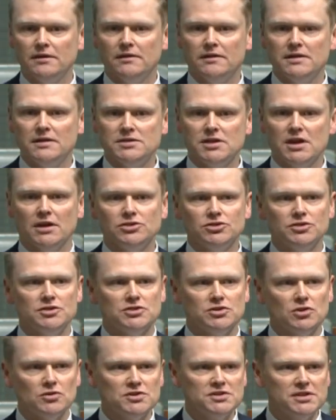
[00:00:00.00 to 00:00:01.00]
this country
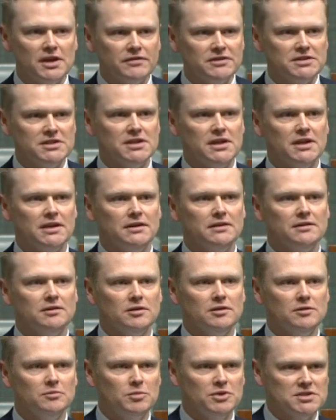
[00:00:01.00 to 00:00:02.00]
saw 17%
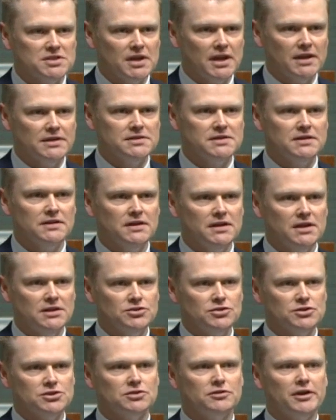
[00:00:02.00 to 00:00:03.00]

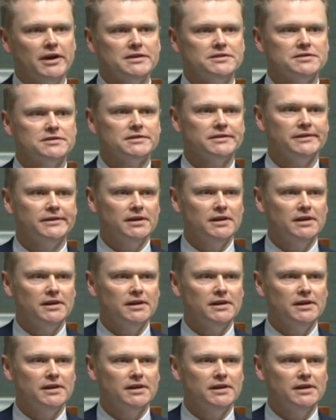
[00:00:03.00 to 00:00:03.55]
interest rates.